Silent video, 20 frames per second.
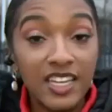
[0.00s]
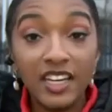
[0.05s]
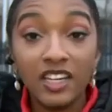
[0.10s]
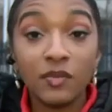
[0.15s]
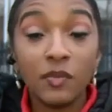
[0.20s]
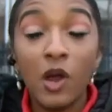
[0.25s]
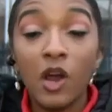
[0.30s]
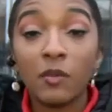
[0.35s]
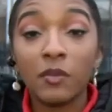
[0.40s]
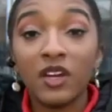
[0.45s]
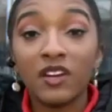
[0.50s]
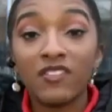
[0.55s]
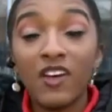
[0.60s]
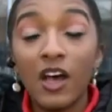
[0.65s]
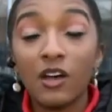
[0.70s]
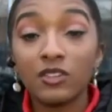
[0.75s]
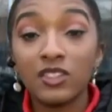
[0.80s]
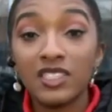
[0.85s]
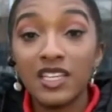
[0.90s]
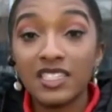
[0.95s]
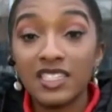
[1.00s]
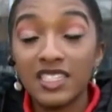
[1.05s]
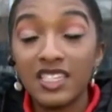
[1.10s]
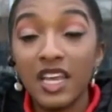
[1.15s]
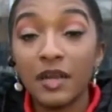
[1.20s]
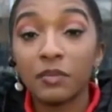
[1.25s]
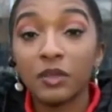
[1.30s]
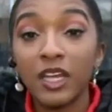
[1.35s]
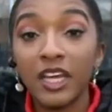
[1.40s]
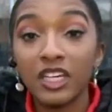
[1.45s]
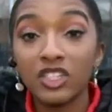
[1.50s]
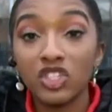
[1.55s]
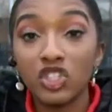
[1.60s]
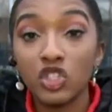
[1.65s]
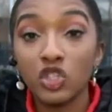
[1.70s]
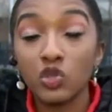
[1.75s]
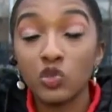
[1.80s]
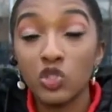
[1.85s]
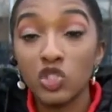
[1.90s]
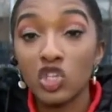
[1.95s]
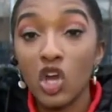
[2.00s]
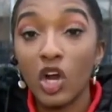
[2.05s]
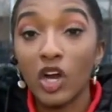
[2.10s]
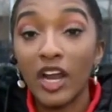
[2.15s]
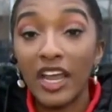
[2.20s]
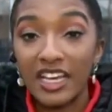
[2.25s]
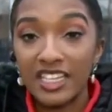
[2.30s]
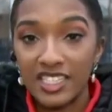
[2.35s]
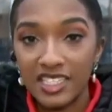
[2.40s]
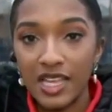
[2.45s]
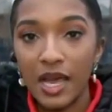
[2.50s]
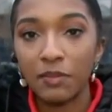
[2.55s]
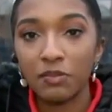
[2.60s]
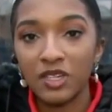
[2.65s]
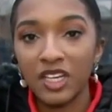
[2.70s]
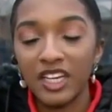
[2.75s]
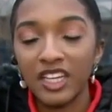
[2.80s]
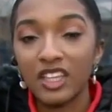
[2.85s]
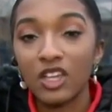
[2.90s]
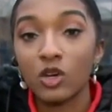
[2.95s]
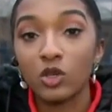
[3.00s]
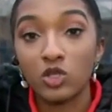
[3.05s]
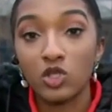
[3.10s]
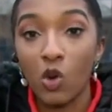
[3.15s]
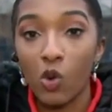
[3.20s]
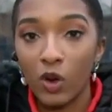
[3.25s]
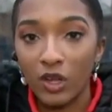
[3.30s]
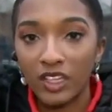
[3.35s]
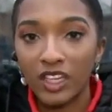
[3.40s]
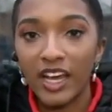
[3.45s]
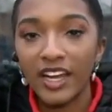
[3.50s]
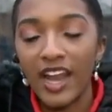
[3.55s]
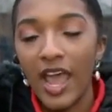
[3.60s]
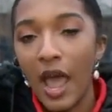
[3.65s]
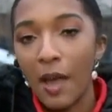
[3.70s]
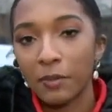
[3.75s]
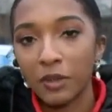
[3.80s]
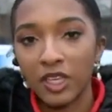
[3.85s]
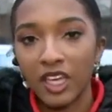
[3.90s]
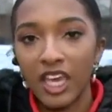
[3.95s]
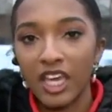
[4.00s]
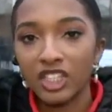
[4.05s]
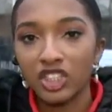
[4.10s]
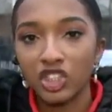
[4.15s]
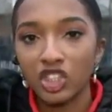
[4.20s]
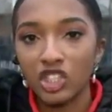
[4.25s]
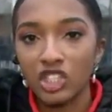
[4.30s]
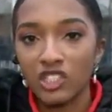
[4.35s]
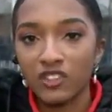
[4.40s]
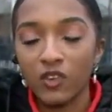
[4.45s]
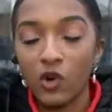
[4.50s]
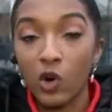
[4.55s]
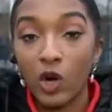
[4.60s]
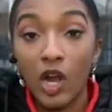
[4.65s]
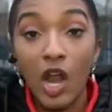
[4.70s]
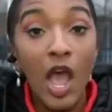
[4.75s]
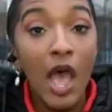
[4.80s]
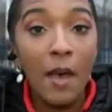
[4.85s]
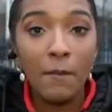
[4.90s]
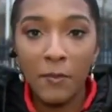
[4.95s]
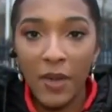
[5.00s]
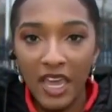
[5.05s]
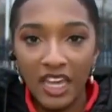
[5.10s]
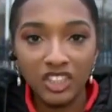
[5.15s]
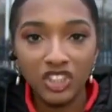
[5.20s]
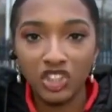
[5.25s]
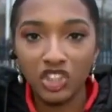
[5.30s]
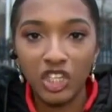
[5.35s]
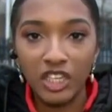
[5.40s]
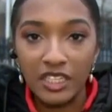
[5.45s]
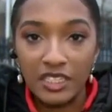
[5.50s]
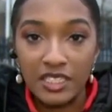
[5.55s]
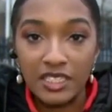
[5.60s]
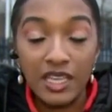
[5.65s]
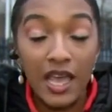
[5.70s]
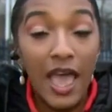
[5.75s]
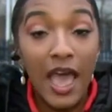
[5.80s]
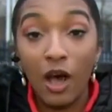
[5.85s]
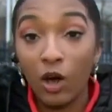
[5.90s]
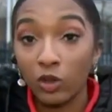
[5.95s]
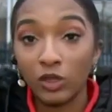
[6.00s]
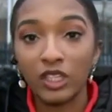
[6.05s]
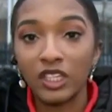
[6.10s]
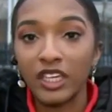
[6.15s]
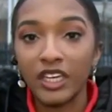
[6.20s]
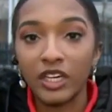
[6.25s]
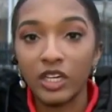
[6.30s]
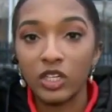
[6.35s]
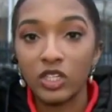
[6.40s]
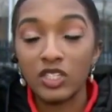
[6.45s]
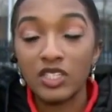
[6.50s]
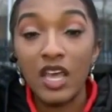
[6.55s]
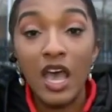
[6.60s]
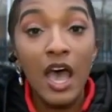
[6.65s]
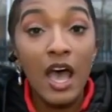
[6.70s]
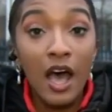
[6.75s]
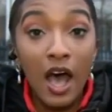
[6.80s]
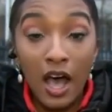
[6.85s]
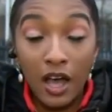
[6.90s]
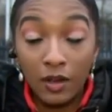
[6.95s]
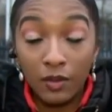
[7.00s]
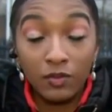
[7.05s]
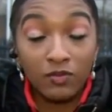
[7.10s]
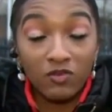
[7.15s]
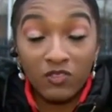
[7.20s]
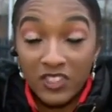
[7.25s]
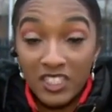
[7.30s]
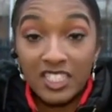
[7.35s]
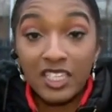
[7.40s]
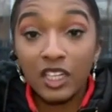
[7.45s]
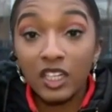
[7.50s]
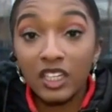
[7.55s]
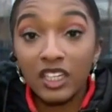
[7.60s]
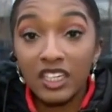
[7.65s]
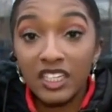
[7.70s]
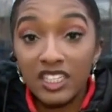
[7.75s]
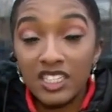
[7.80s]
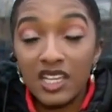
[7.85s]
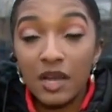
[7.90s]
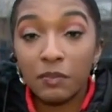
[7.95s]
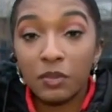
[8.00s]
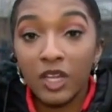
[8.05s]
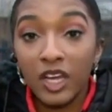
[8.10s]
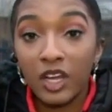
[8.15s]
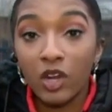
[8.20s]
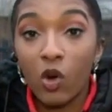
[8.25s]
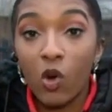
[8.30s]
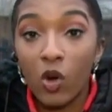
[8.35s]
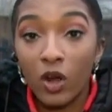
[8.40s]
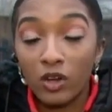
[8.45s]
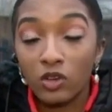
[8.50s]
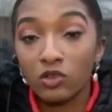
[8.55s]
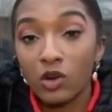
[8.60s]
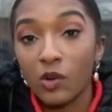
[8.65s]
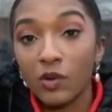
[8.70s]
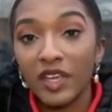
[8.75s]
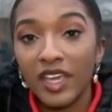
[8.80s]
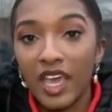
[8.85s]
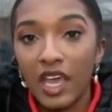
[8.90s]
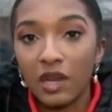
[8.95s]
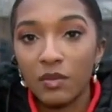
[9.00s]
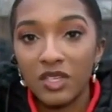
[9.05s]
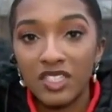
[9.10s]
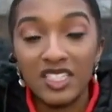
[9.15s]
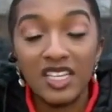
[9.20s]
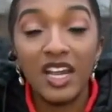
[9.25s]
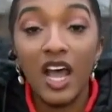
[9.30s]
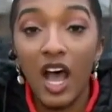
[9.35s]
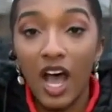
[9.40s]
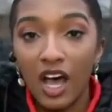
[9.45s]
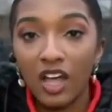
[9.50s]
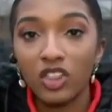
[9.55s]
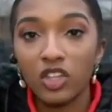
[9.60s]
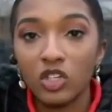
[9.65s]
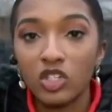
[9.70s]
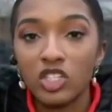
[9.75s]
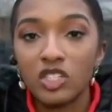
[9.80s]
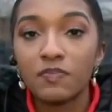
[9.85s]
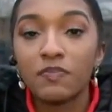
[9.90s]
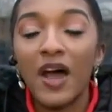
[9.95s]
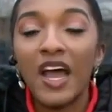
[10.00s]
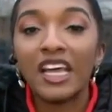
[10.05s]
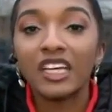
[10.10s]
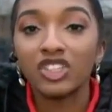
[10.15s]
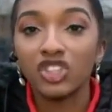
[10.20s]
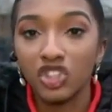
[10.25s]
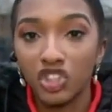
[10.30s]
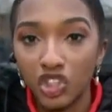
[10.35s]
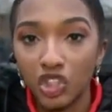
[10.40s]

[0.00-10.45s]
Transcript: The State Department of Health says that they plan to start accepting those online applications for patients, health leaders, uh, facilities that plan on growing cannabis and others by